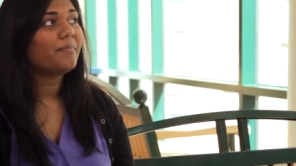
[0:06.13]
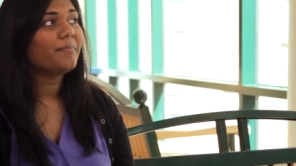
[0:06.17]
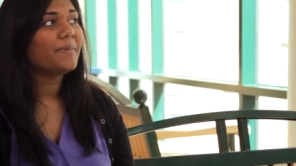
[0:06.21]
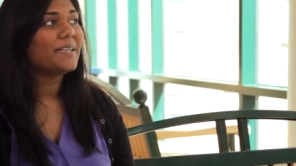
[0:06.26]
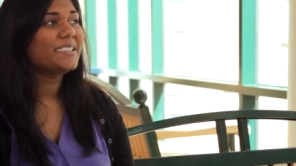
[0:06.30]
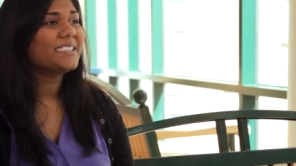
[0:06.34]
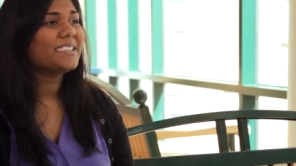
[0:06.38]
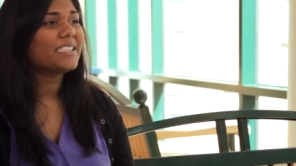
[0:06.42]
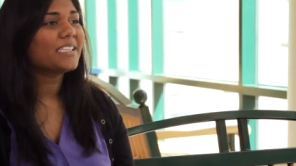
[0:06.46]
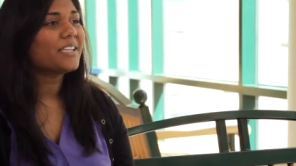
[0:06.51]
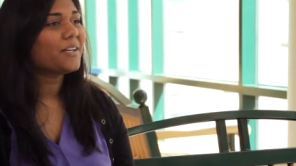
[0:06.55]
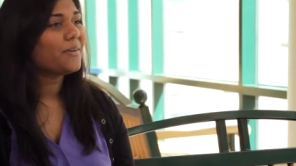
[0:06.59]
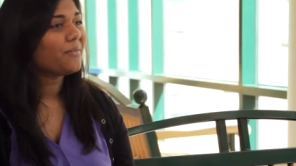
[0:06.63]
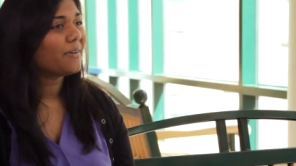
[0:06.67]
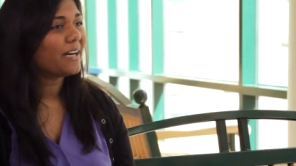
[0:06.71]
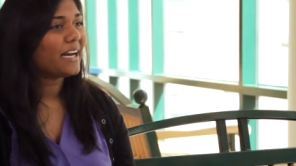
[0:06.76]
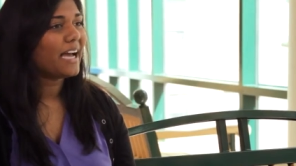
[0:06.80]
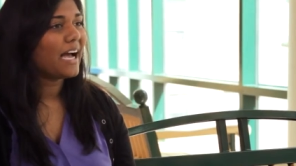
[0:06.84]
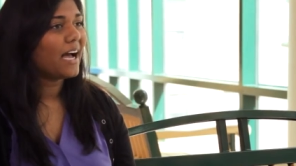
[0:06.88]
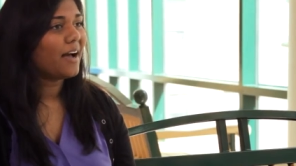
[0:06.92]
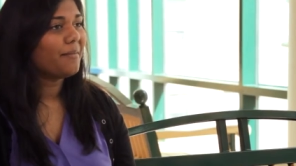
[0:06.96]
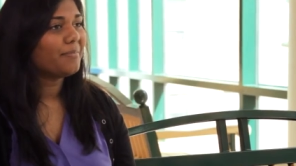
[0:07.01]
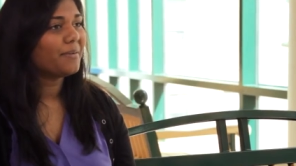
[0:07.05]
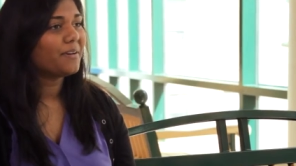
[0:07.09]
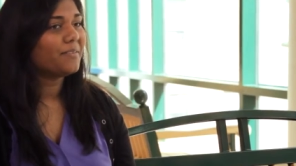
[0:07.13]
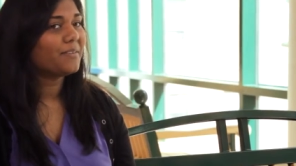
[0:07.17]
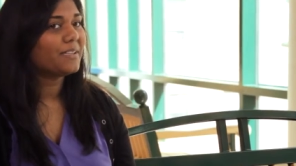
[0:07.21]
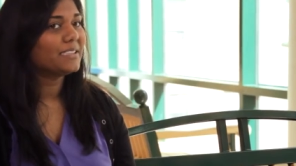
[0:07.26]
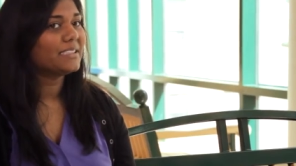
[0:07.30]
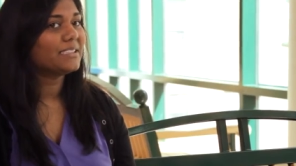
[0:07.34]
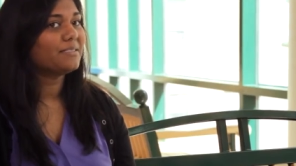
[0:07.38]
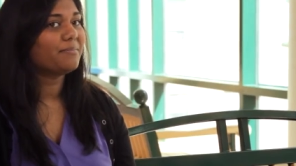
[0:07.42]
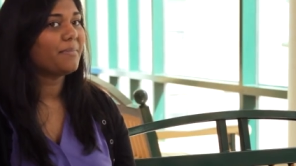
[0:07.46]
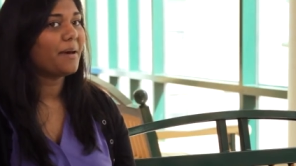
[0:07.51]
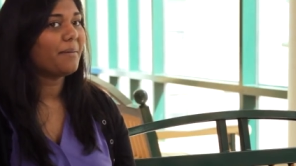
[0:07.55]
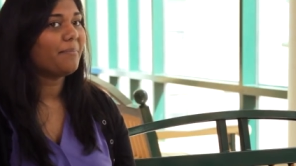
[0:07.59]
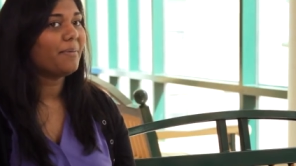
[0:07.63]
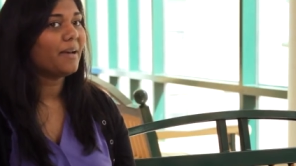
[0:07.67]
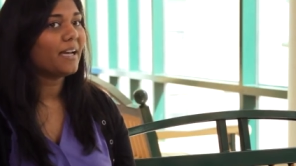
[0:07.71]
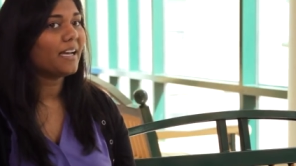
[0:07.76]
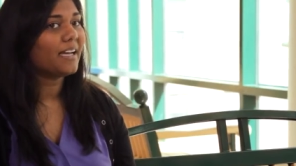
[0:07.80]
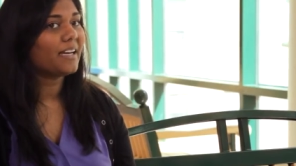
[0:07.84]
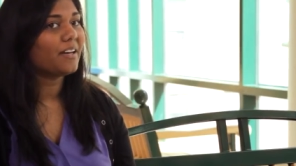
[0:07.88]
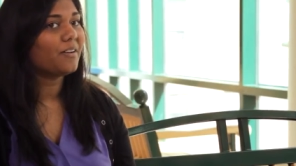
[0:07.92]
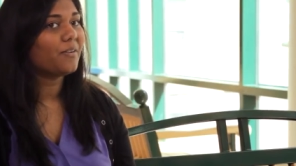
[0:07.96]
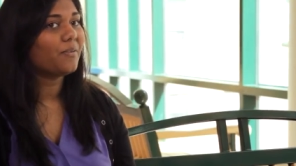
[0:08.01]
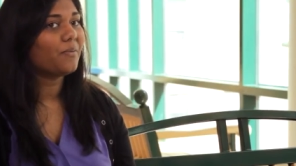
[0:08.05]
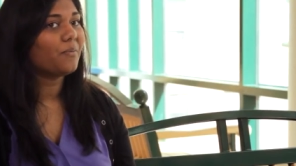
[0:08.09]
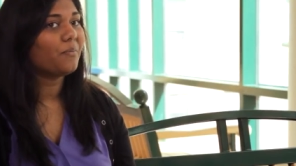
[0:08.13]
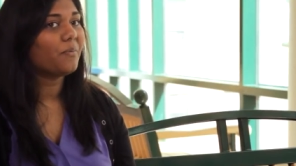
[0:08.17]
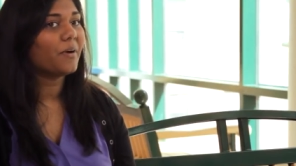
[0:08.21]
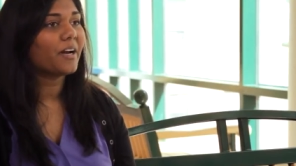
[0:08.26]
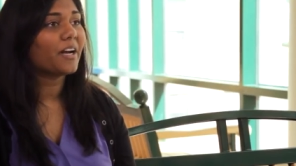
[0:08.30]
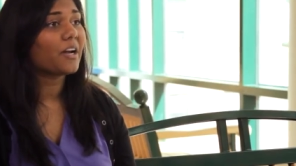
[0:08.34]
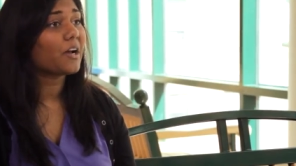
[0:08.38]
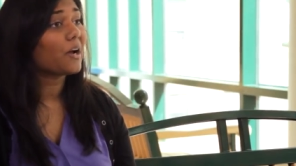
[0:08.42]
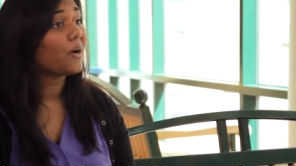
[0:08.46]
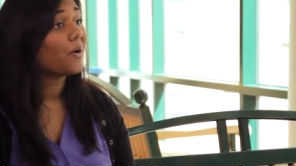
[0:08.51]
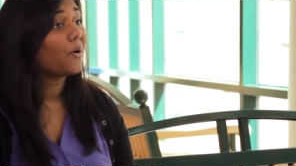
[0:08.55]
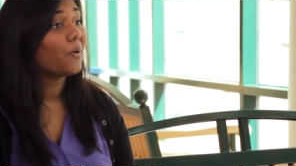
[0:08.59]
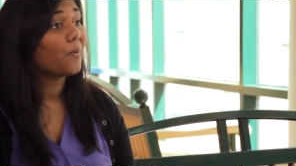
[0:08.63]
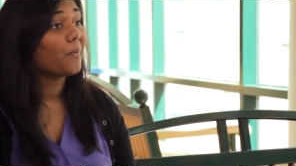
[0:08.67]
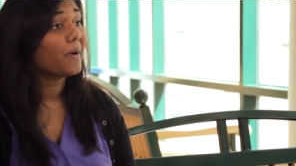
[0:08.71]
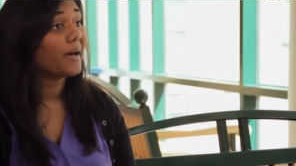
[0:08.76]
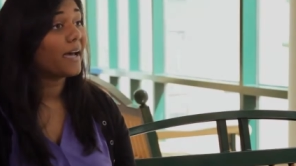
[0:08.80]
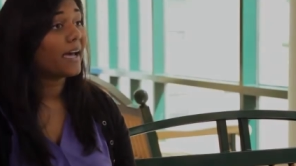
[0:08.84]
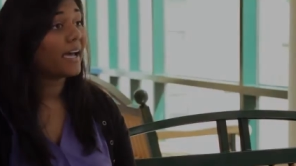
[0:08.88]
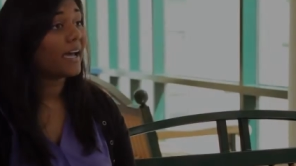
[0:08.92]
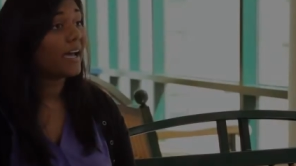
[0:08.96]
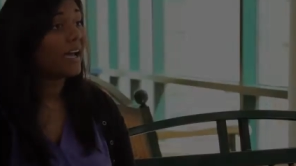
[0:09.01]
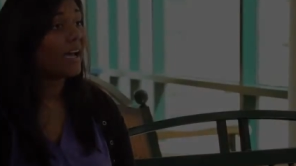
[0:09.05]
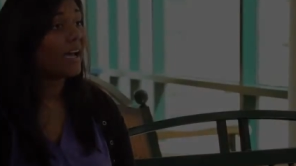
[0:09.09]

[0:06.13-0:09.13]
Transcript: Basically, what happened was my pain wouldn't go away.